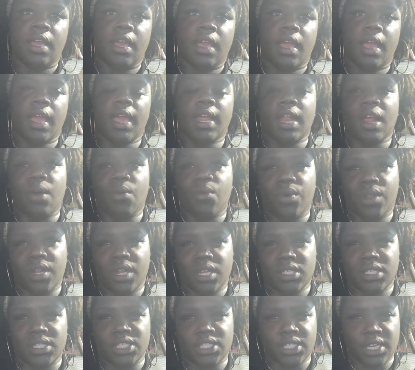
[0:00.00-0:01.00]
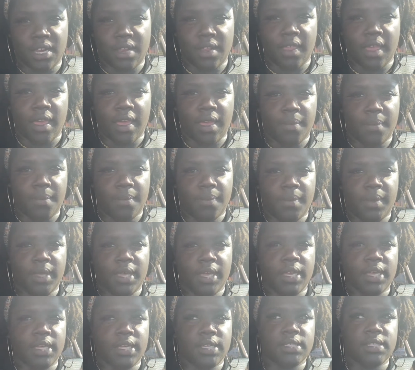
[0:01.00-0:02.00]
And I wanted to share that
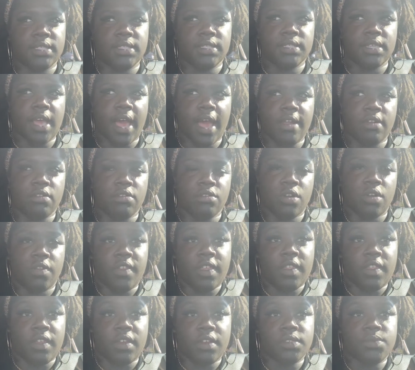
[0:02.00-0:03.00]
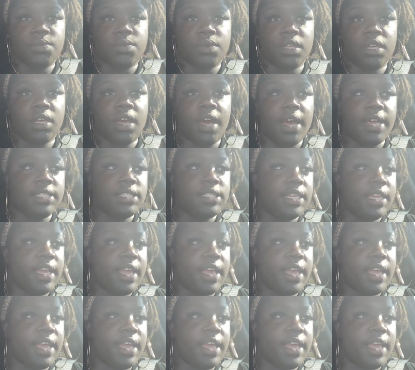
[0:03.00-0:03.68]
because I don't know that there's really content